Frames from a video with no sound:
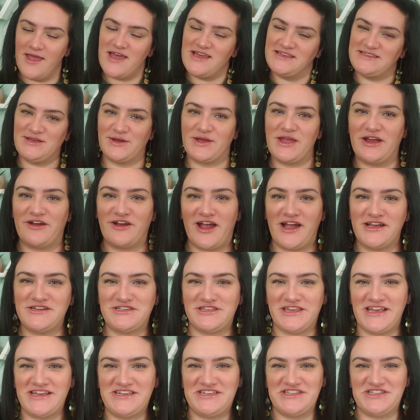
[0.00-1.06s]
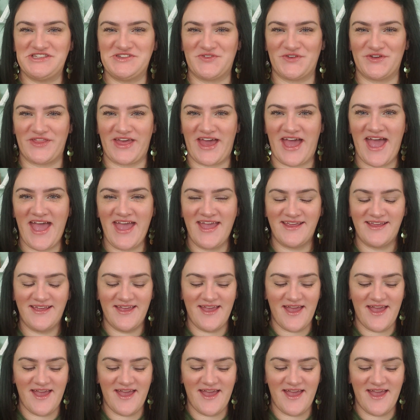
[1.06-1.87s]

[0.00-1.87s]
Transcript: So congratulations for that.